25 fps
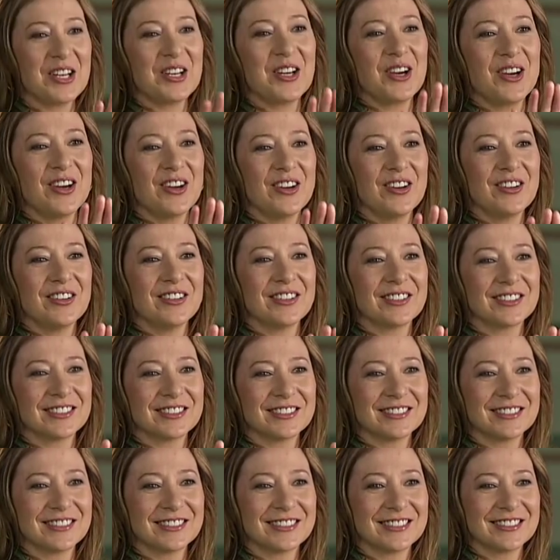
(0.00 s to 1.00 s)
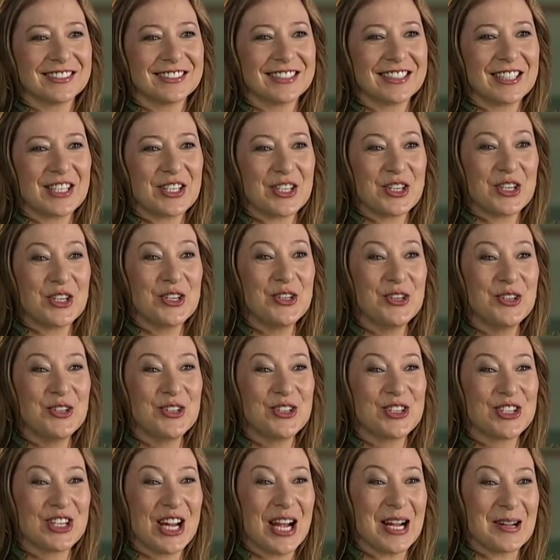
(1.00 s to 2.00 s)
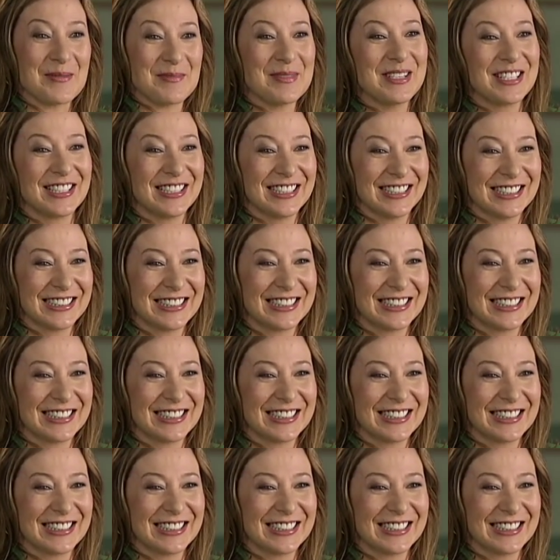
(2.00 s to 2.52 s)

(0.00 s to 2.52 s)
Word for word: know. His name Hugh is Jackman. His name